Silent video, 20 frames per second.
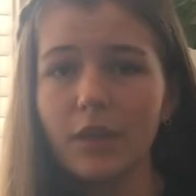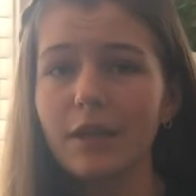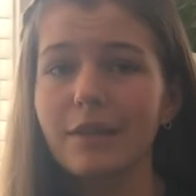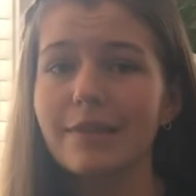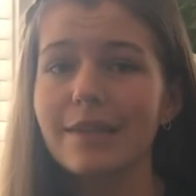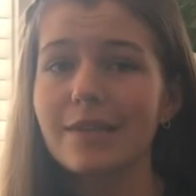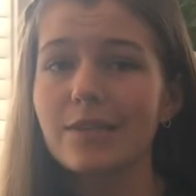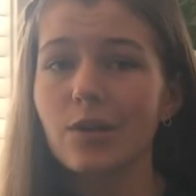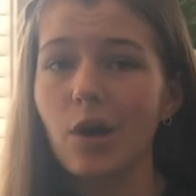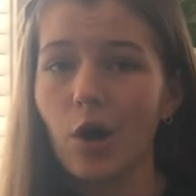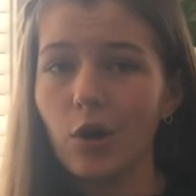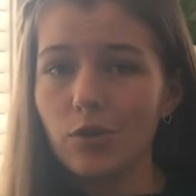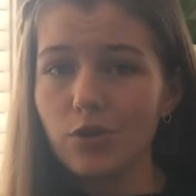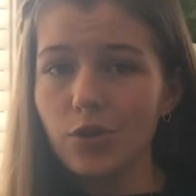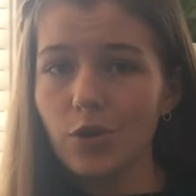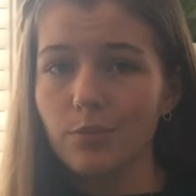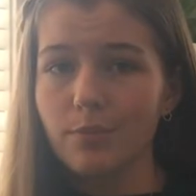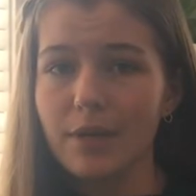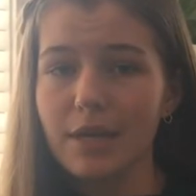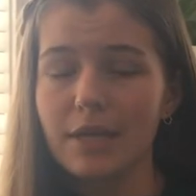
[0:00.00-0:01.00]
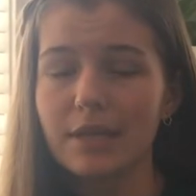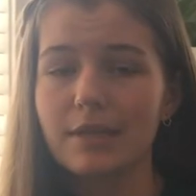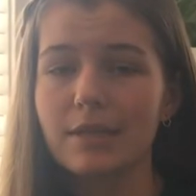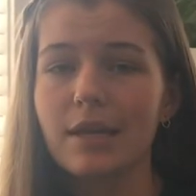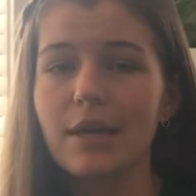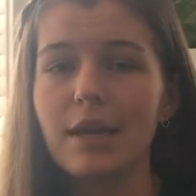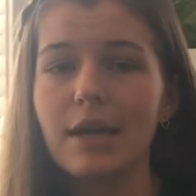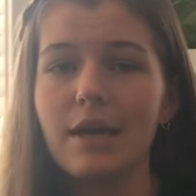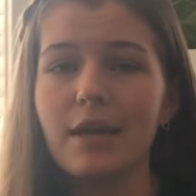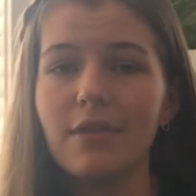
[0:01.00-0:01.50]
This also means
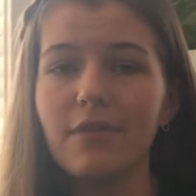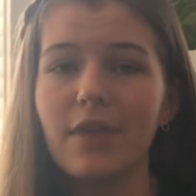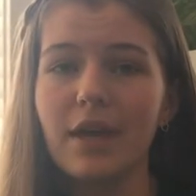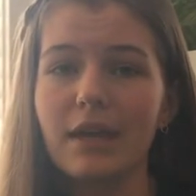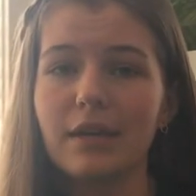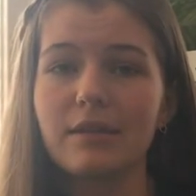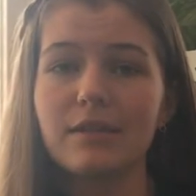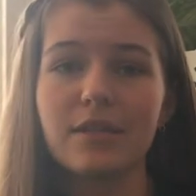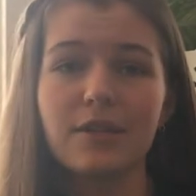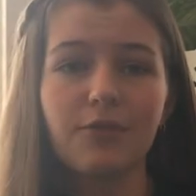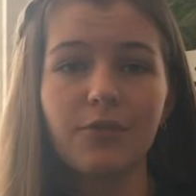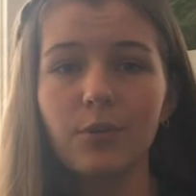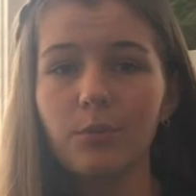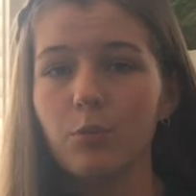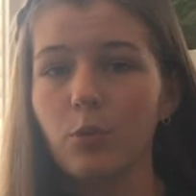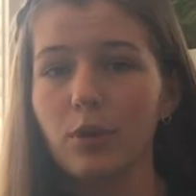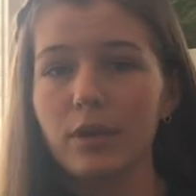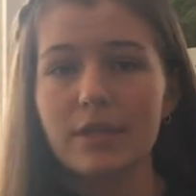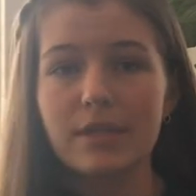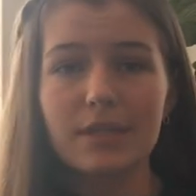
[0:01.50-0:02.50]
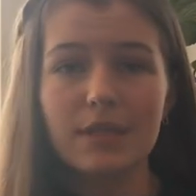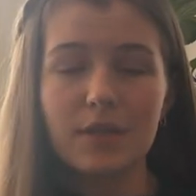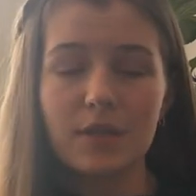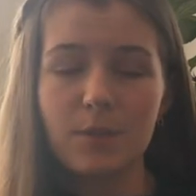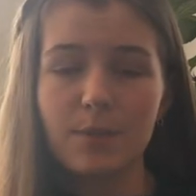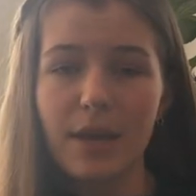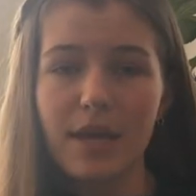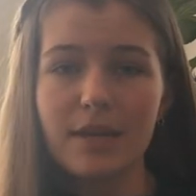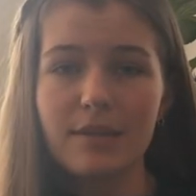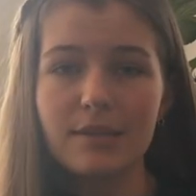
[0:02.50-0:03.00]
that different points in
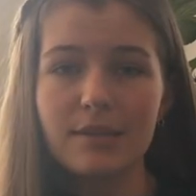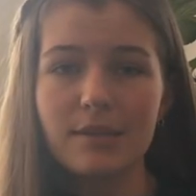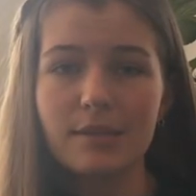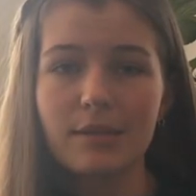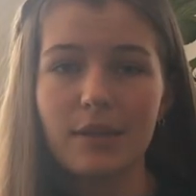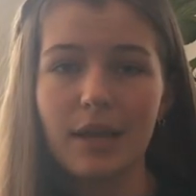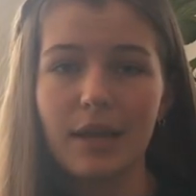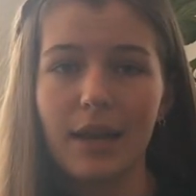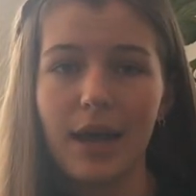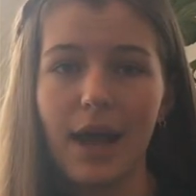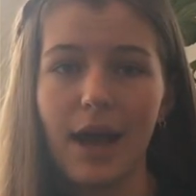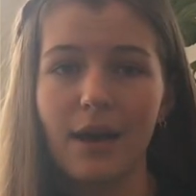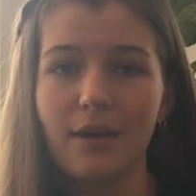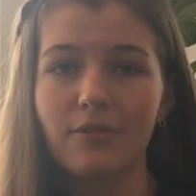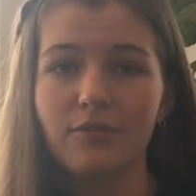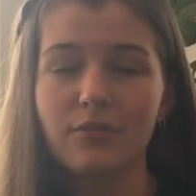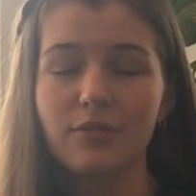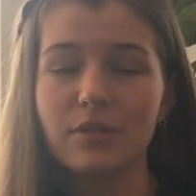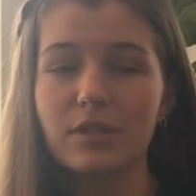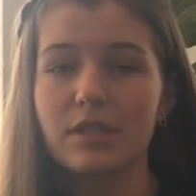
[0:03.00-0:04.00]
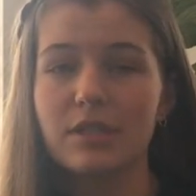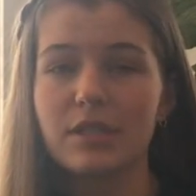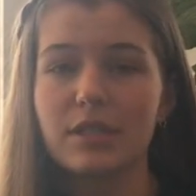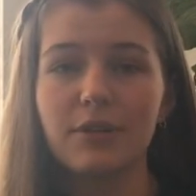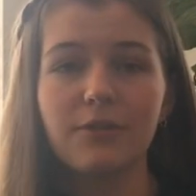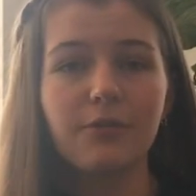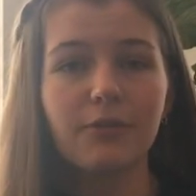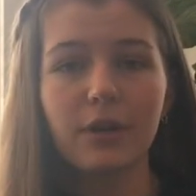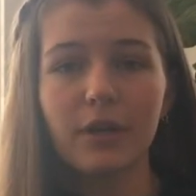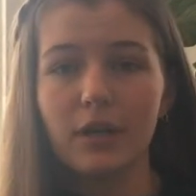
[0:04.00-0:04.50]
space can have
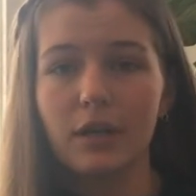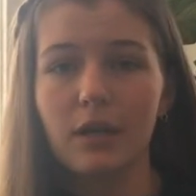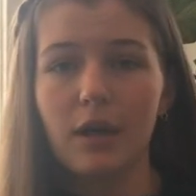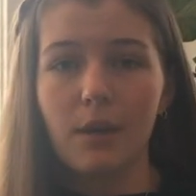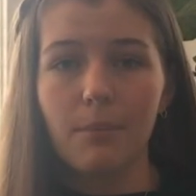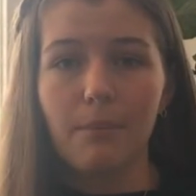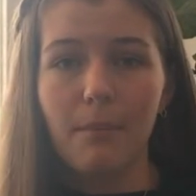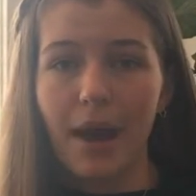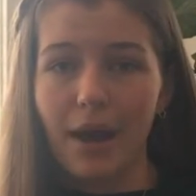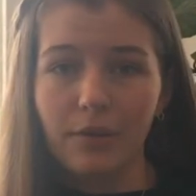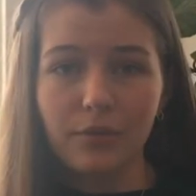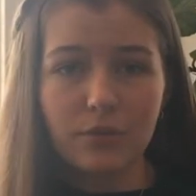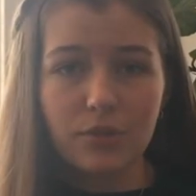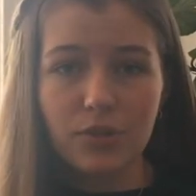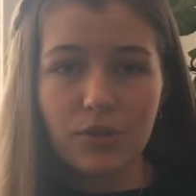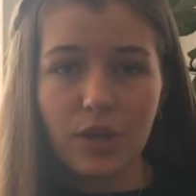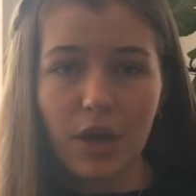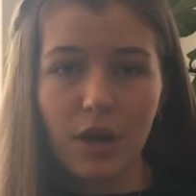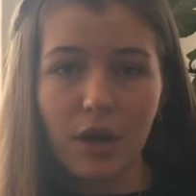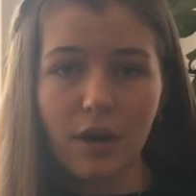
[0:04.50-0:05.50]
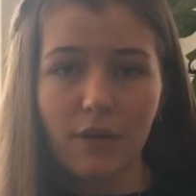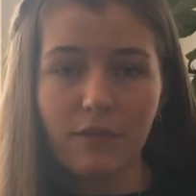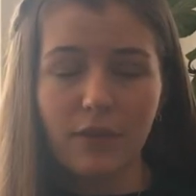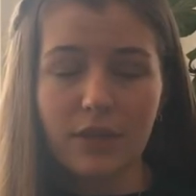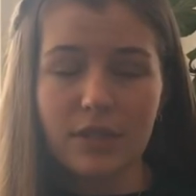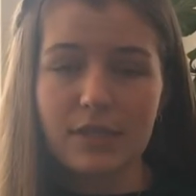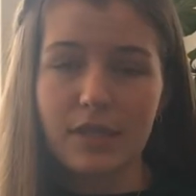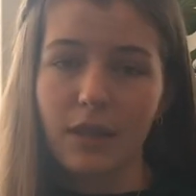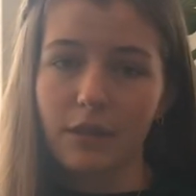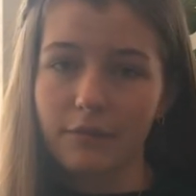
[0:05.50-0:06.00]
different amounts of
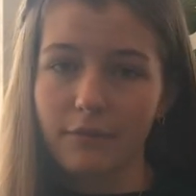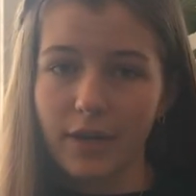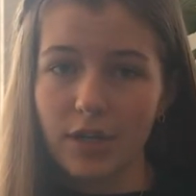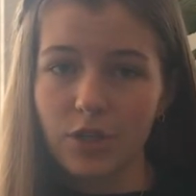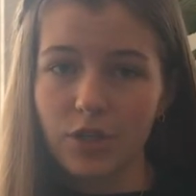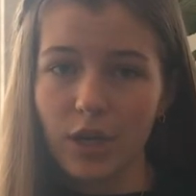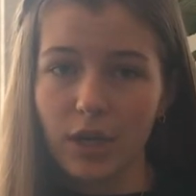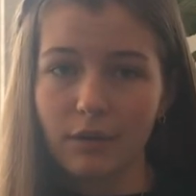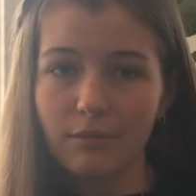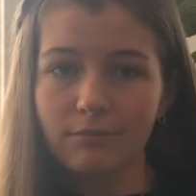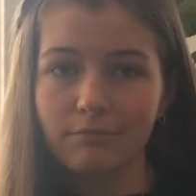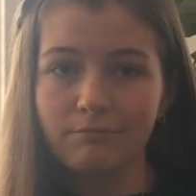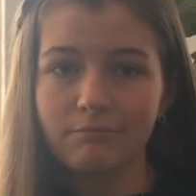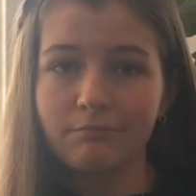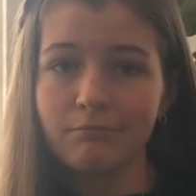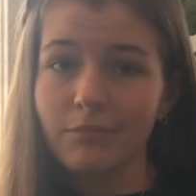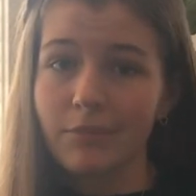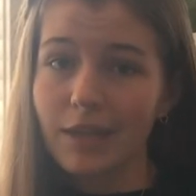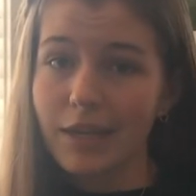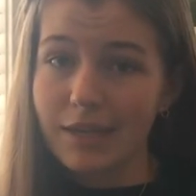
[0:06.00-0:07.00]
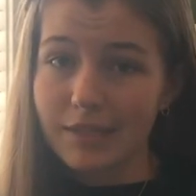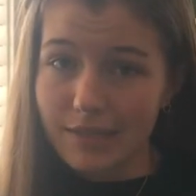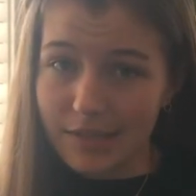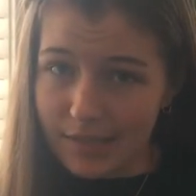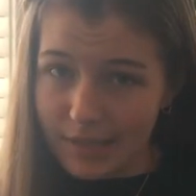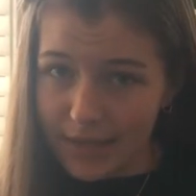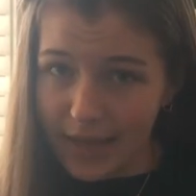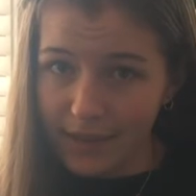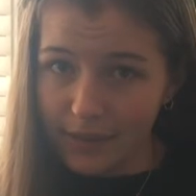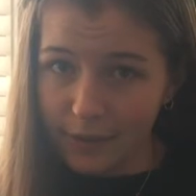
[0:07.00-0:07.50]
acceleration. It's a
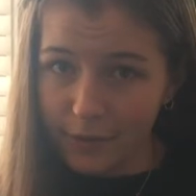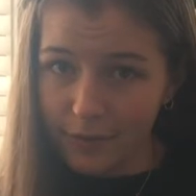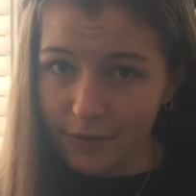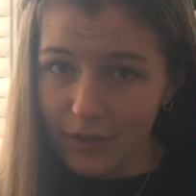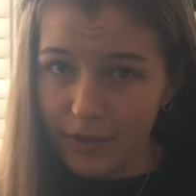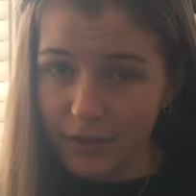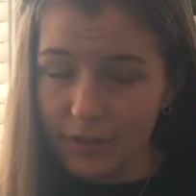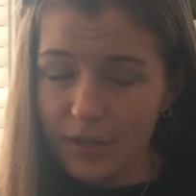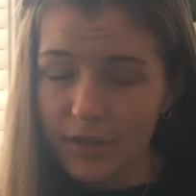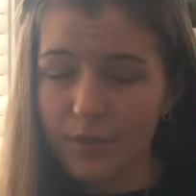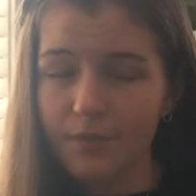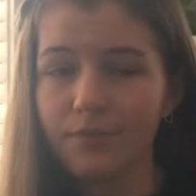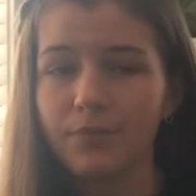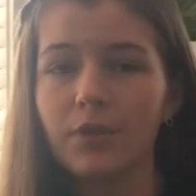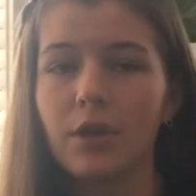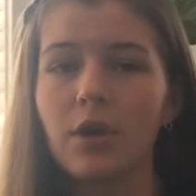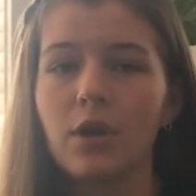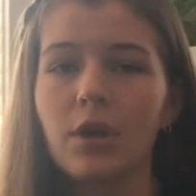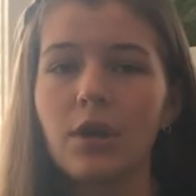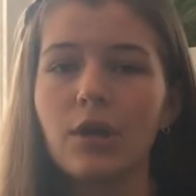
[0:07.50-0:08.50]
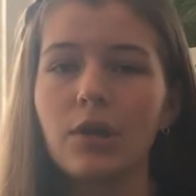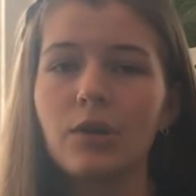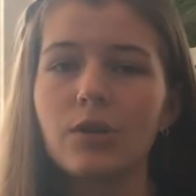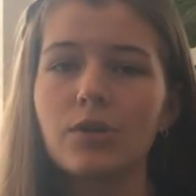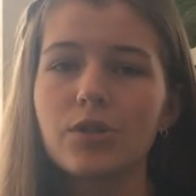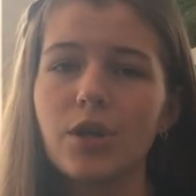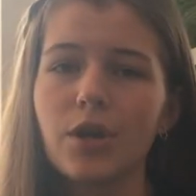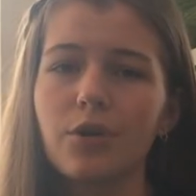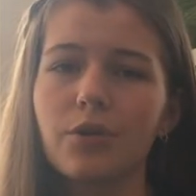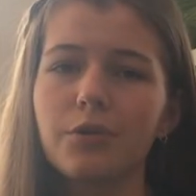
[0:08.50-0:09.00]
scalar field.
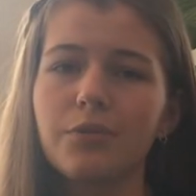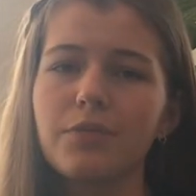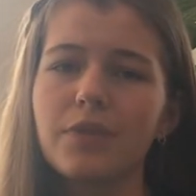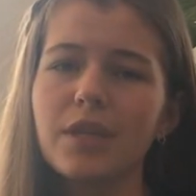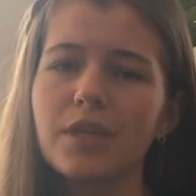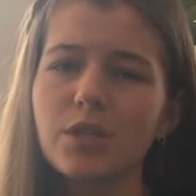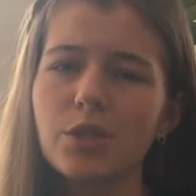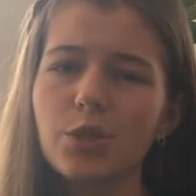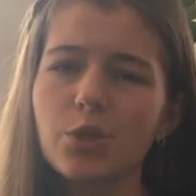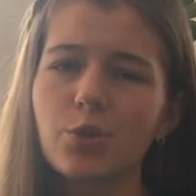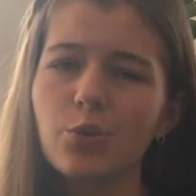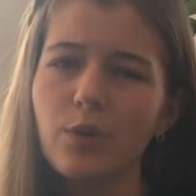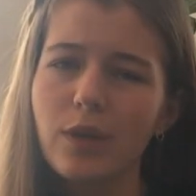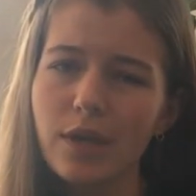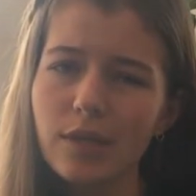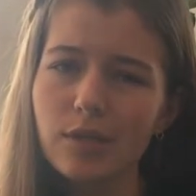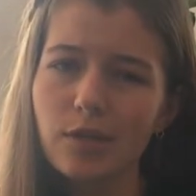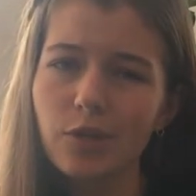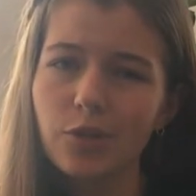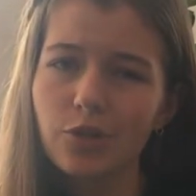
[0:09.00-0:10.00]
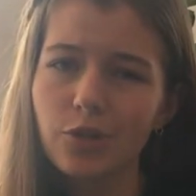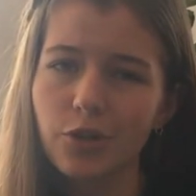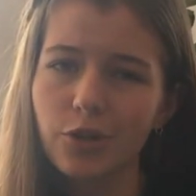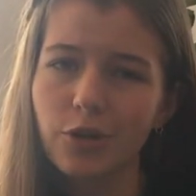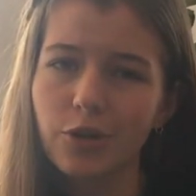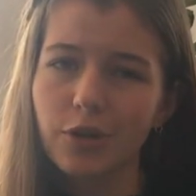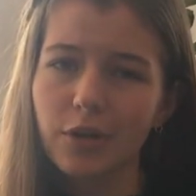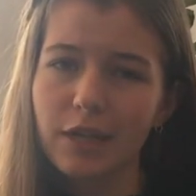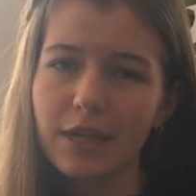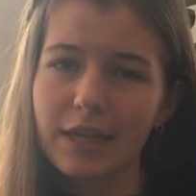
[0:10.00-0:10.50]
So this tweaks our
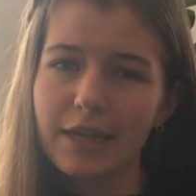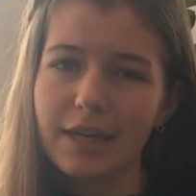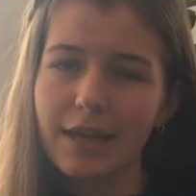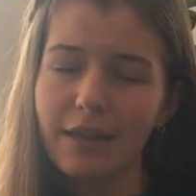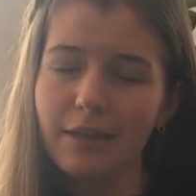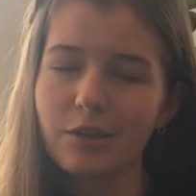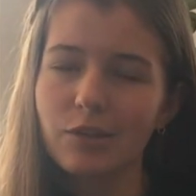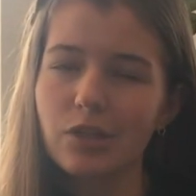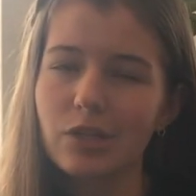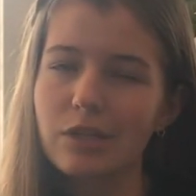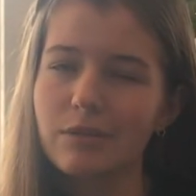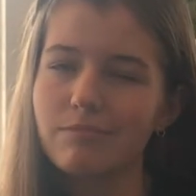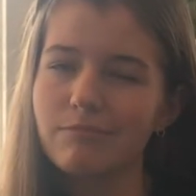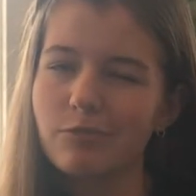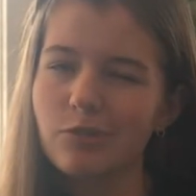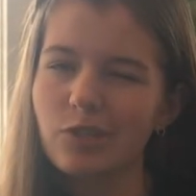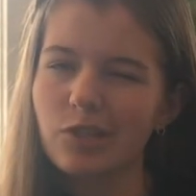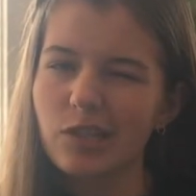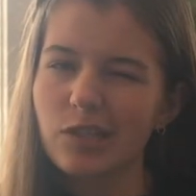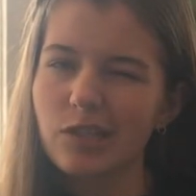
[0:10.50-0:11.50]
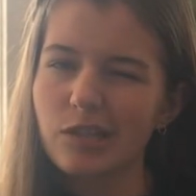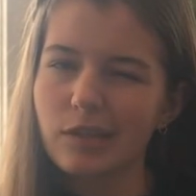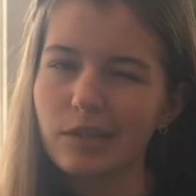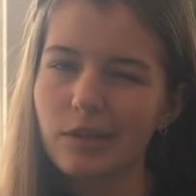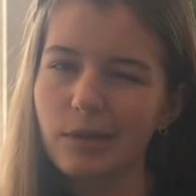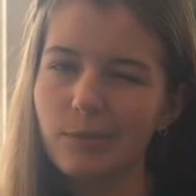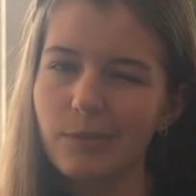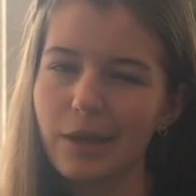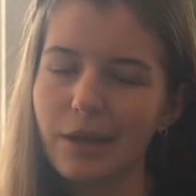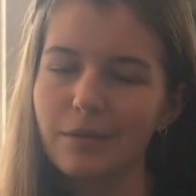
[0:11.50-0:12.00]
sugar cookie analogy just a
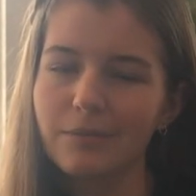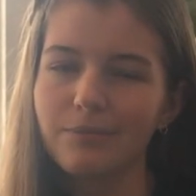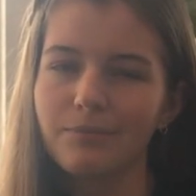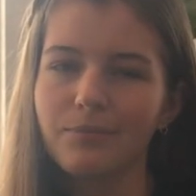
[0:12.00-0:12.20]
little bit.